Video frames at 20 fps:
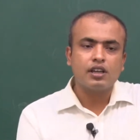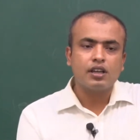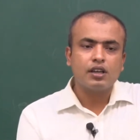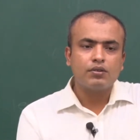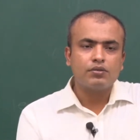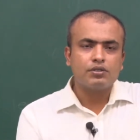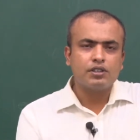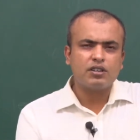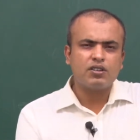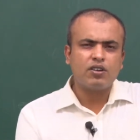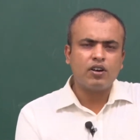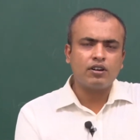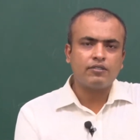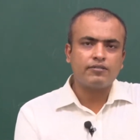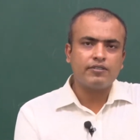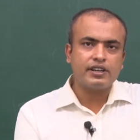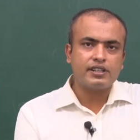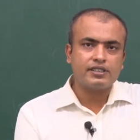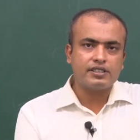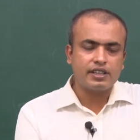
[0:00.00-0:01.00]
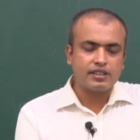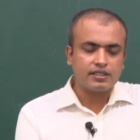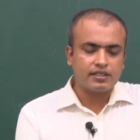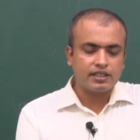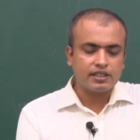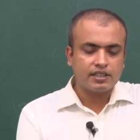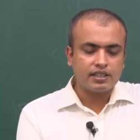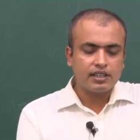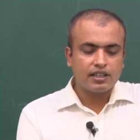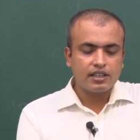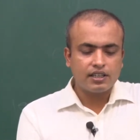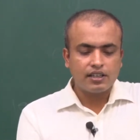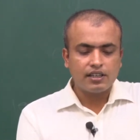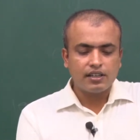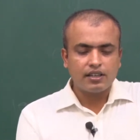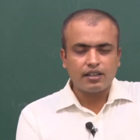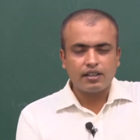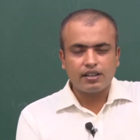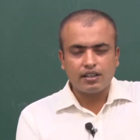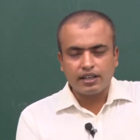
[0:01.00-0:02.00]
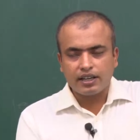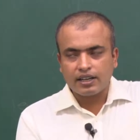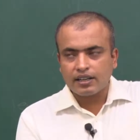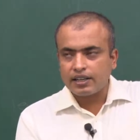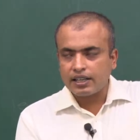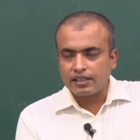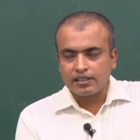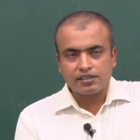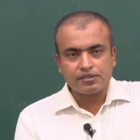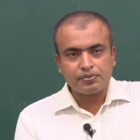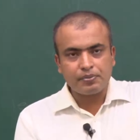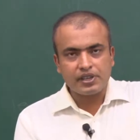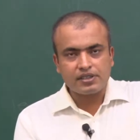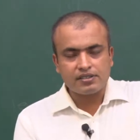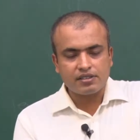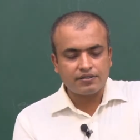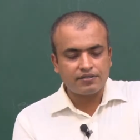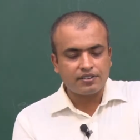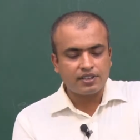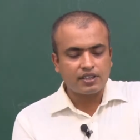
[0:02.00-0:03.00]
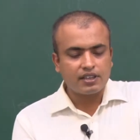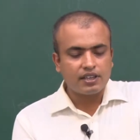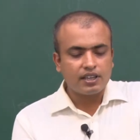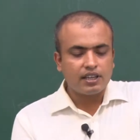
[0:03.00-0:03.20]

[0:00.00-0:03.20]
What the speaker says: which are not very generic, rather specific.